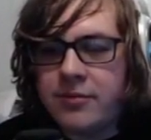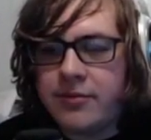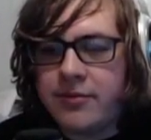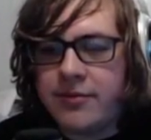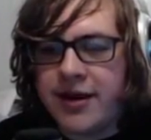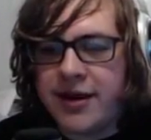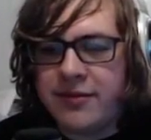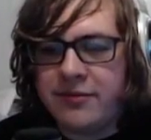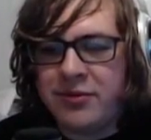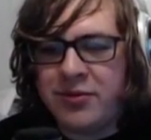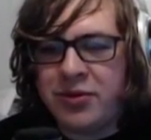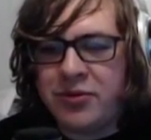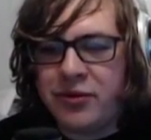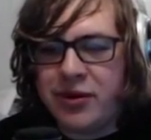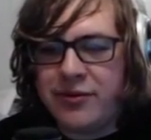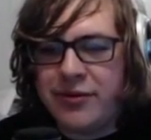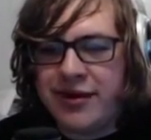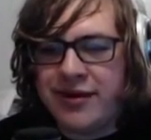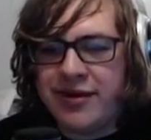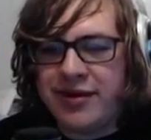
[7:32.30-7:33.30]
Like 3
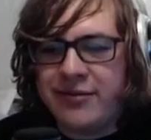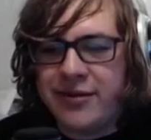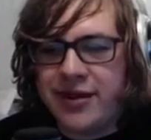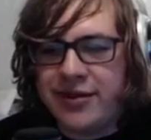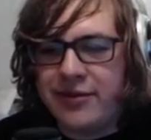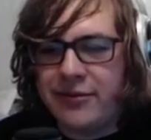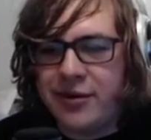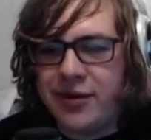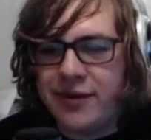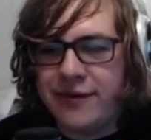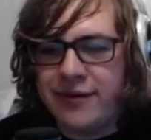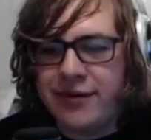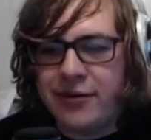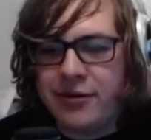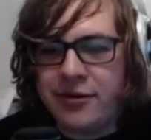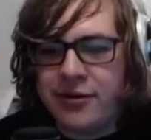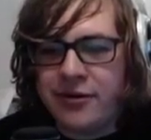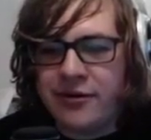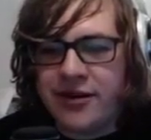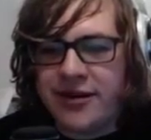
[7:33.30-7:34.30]
minutes throughout the run if you do it
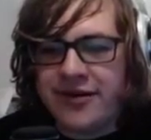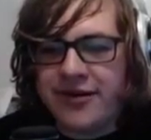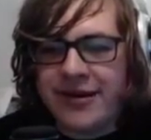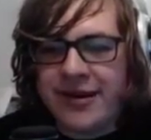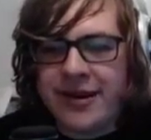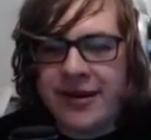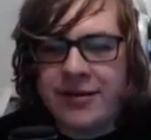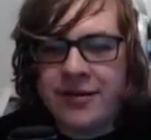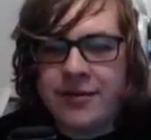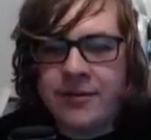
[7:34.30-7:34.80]
all correctly.